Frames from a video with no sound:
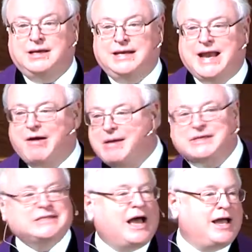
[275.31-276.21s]
Now,
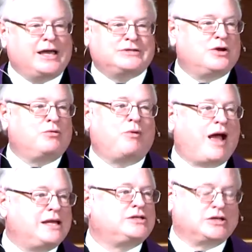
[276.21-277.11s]
Amaziah is no
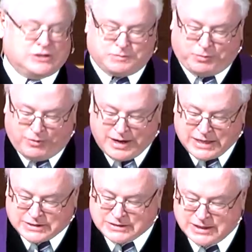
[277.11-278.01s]
righteous
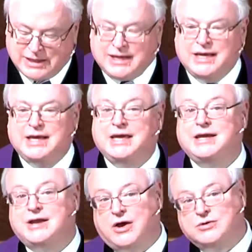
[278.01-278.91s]
priest,
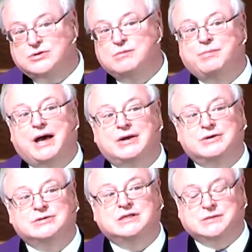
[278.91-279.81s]
he knows who
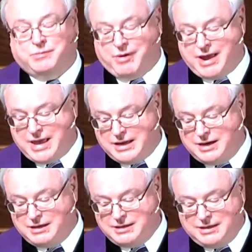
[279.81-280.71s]
butters his bread.
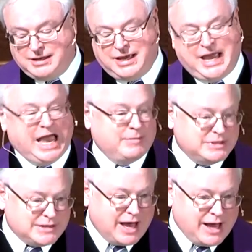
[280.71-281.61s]

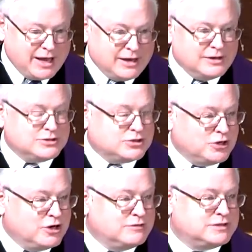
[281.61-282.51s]
Amaziah
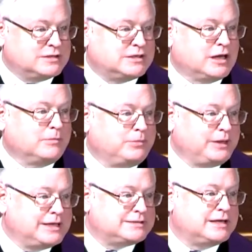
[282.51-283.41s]
serves as the
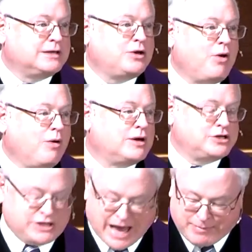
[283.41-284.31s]
complicit court
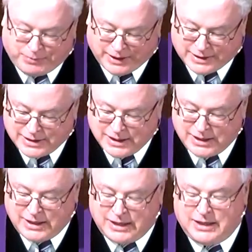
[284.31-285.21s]
chaplain
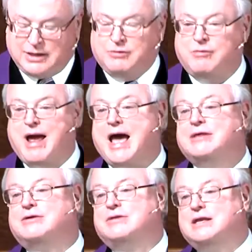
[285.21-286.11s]

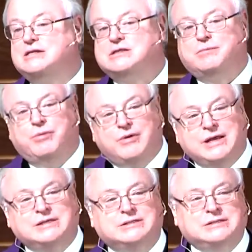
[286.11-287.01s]
rather than as the
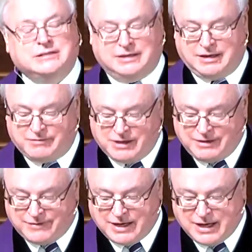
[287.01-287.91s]
priest of the
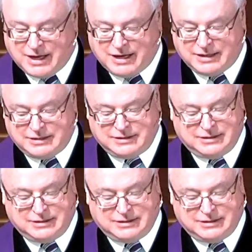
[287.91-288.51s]
living God.